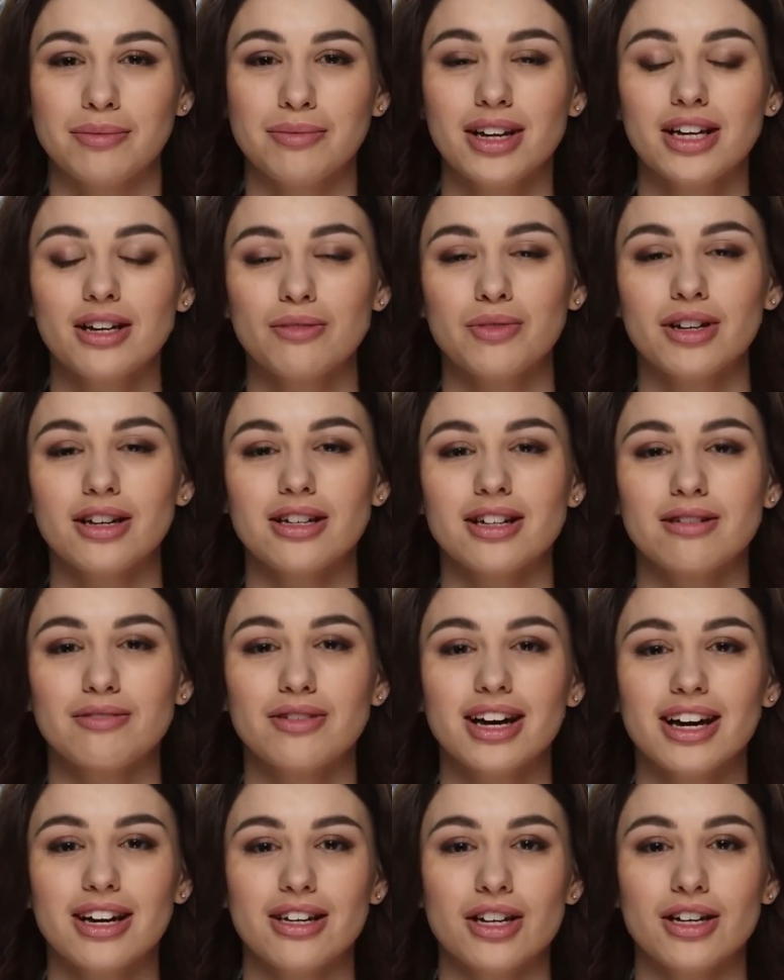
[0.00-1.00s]
In recent
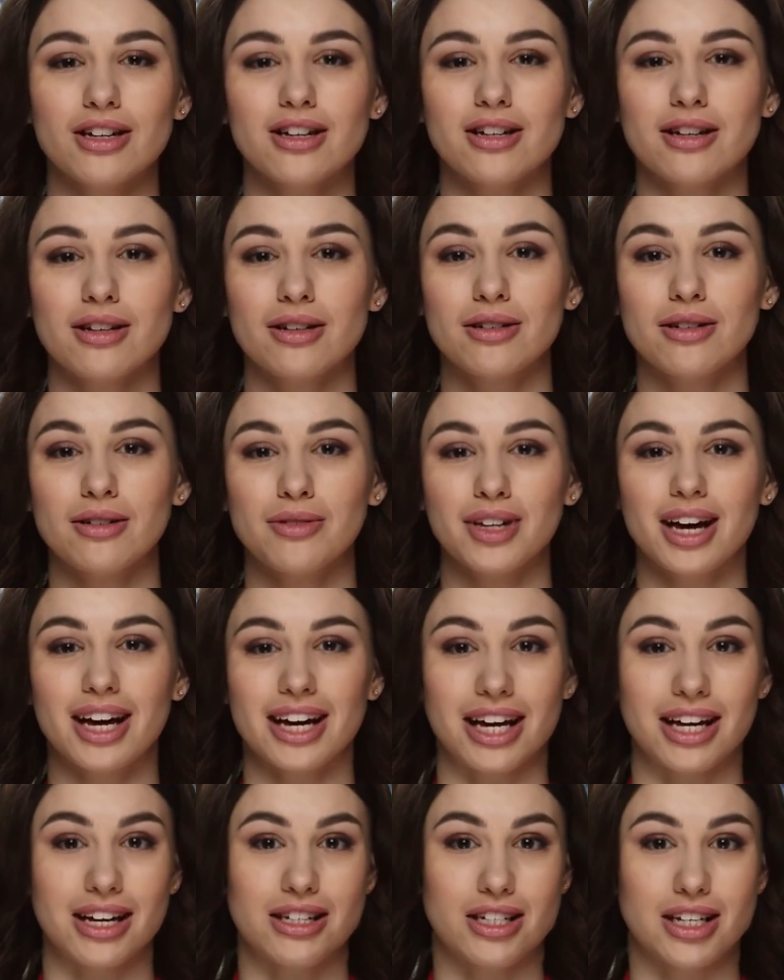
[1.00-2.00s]
matches,
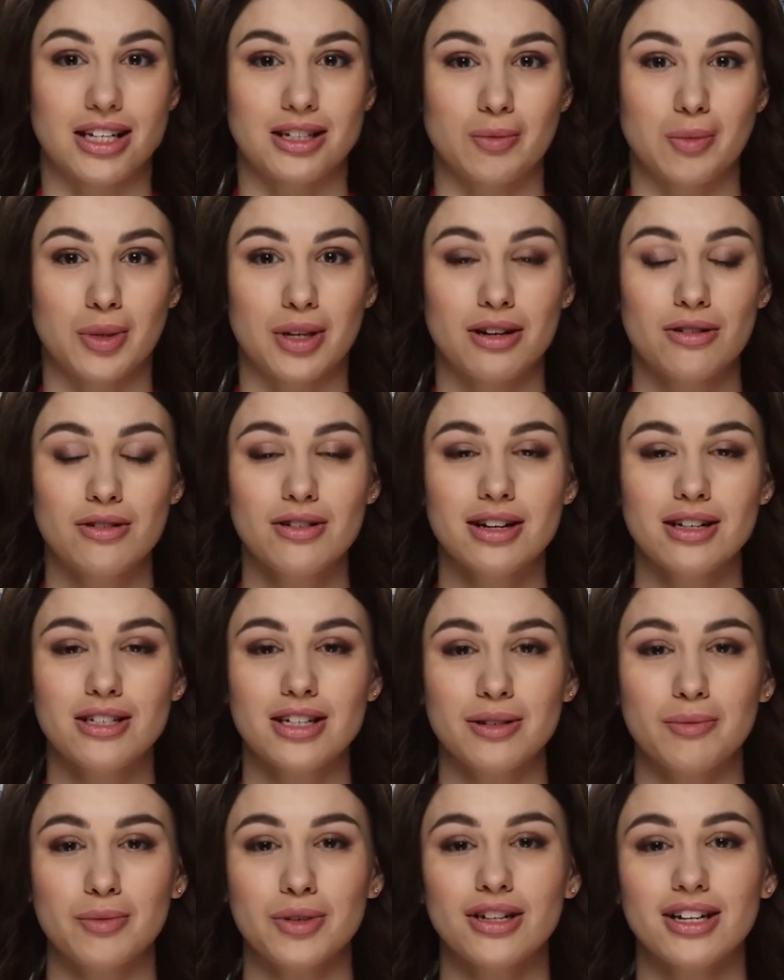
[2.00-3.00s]
Baez has won
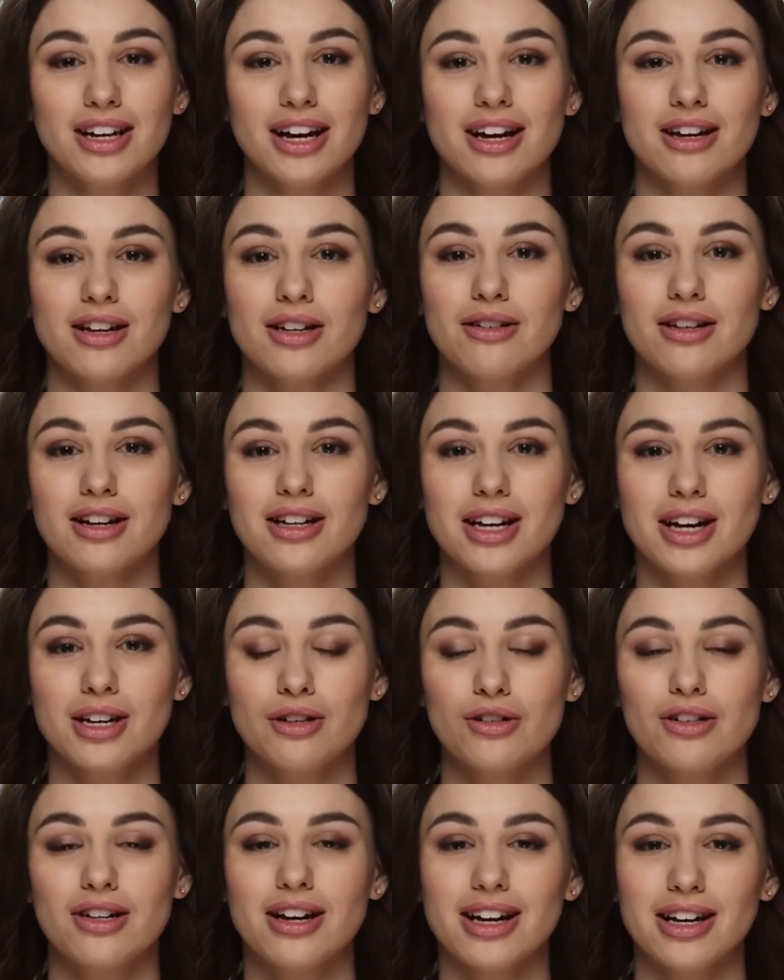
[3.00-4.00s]
50% of his
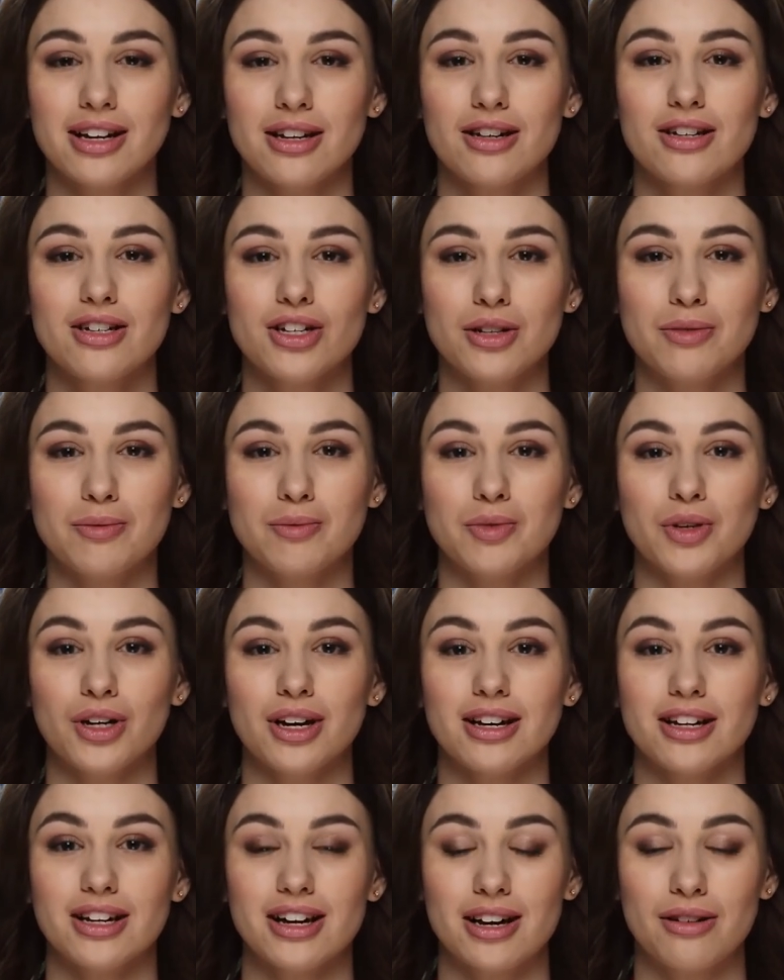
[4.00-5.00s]
own second serve
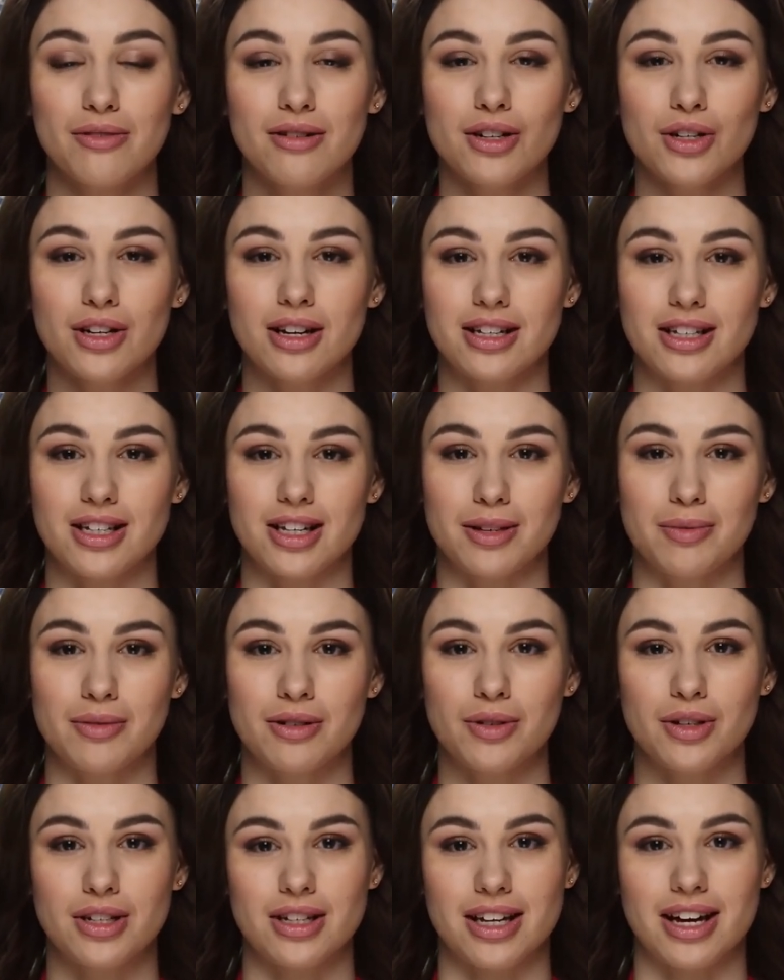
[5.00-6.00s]
points and
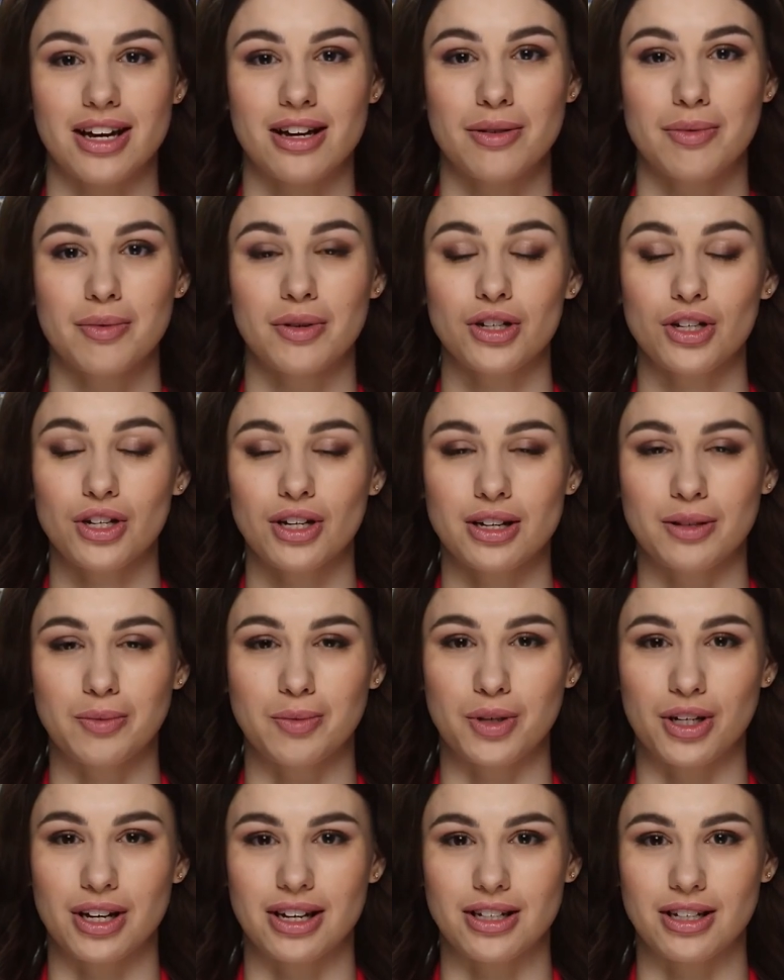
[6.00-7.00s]
37% of return
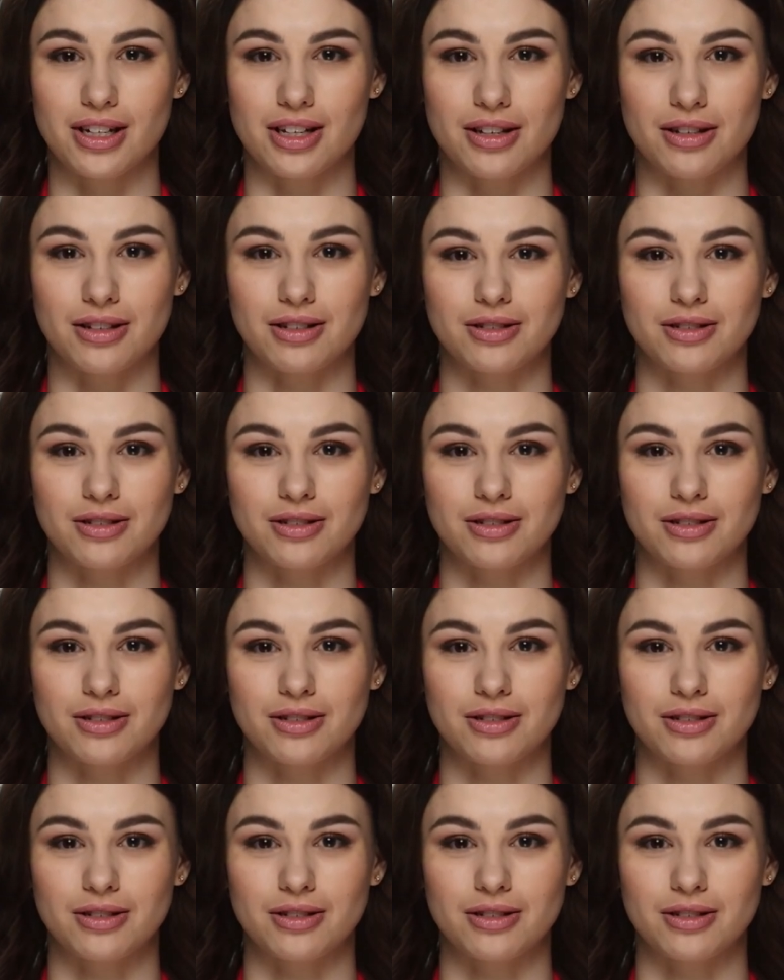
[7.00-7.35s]
points,